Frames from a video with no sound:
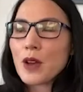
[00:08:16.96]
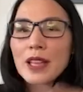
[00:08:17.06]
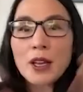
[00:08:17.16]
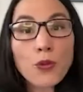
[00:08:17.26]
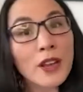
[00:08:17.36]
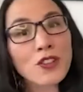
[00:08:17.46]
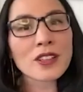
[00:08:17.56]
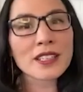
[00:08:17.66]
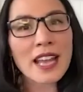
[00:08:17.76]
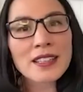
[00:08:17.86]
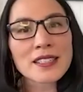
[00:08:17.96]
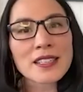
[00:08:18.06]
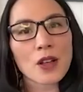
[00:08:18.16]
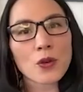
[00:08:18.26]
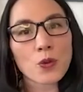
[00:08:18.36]
like a racial
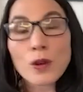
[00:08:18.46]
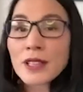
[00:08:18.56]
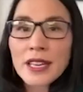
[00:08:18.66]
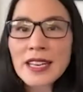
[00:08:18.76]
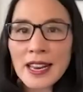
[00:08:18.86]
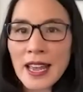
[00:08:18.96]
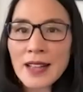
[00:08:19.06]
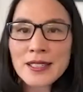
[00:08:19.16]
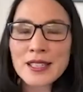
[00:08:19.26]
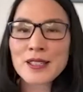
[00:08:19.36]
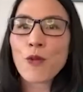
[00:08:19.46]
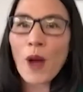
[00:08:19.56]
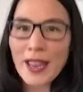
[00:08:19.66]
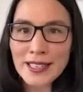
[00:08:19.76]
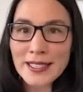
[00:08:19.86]
analysis on the world and an analysis of
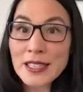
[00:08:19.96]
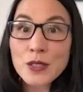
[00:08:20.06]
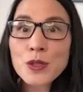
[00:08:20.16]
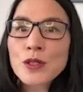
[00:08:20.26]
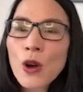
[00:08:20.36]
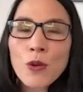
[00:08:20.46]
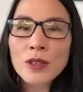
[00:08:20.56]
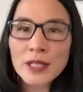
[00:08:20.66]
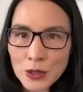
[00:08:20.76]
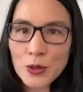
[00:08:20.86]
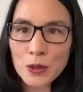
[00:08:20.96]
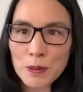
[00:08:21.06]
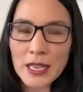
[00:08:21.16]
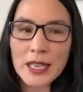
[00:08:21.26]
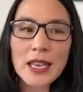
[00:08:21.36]
whiteness. And this was totally new to
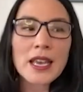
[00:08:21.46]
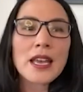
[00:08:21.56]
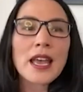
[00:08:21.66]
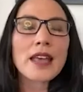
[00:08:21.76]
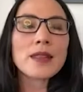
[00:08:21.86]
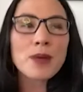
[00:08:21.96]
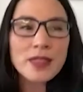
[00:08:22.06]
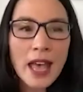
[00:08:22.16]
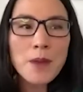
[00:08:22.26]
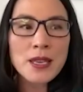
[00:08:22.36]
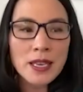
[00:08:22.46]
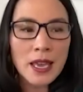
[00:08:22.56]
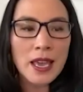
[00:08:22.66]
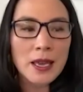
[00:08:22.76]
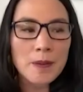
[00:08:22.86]
me. But that
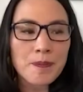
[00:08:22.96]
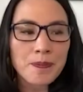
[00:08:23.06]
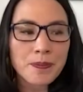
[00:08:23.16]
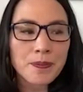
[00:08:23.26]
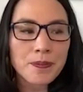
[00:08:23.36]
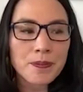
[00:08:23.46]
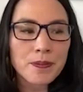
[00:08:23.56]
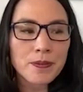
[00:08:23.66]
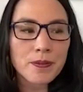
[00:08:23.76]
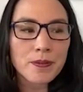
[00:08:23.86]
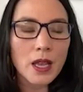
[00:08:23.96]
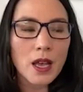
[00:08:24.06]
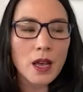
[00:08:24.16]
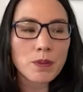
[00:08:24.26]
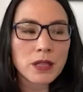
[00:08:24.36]
became
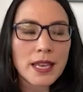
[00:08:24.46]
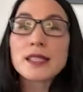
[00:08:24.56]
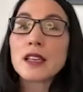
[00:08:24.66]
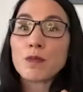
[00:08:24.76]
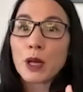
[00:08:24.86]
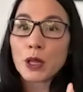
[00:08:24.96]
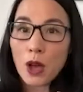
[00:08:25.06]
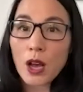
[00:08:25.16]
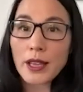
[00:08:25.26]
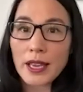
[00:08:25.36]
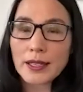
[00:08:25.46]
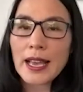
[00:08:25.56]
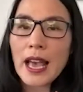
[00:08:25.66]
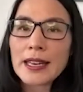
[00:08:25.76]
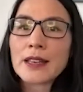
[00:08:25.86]
a place of belonging.
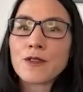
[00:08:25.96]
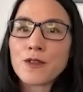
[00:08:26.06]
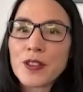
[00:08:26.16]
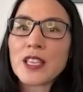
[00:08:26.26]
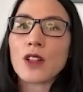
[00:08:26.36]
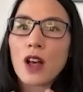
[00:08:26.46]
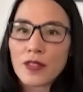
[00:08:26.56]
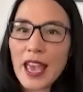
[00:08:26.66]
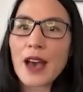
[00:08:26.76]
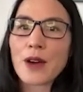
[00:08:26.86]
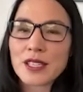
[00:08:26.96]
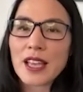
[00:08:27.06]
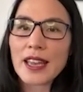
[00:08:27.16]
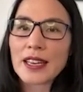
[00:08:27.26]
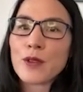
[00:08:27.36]
Like, I didn't feel on the
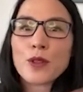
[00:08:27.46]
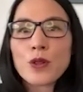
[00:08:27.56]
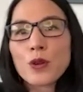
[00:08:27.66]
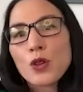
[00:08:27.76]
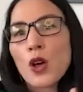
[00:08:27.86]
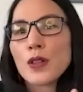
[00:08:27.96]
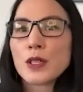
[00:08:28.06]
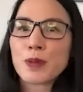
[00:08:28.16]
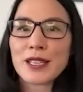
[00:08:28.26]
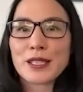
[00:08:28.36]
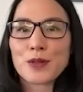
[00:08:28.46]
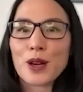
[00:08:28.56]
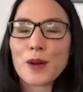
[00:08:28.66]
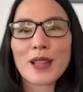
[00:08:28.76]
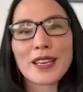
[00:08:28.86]
outside, even though there was all these places
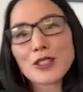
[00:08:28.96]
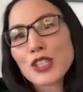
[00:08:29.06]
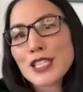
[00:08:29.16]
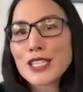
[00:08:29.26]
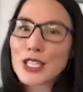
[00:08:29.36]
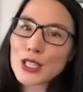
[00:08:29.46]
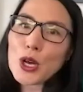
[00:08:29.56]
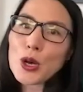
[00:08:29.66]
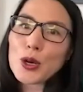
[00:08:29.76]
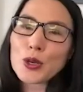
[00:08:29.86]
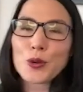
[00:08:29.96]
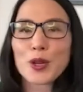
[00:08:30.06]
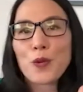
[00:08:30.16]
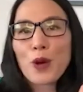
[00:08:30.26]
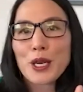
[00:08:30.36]
where I'm like just a little
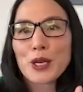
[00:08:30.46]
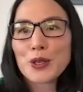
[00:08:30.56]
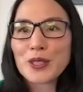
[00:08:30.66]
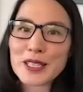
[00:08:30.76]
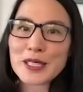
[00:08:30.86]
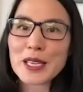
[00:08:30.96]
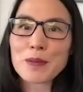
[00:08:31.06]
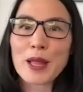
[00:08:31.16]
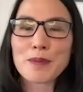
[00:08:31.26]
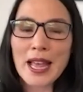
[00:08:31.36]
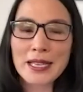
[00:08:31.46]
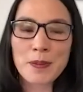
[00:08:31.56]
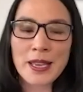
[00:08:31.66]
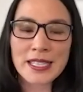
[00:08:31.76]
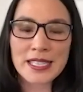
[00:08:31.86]
Korean white girl in these like Black
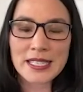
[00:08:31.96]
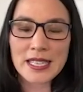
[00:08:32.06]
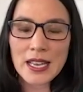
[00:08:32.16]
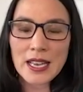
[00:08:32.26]
spaces.